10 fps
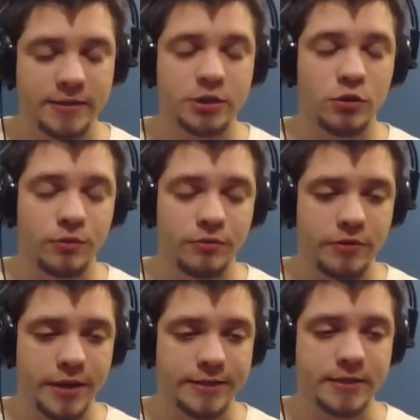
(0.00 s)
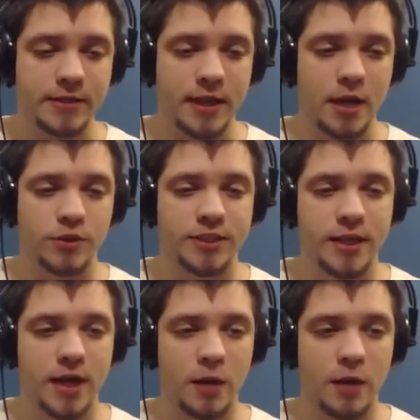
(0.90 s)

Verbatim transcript: So yes, like I was saying,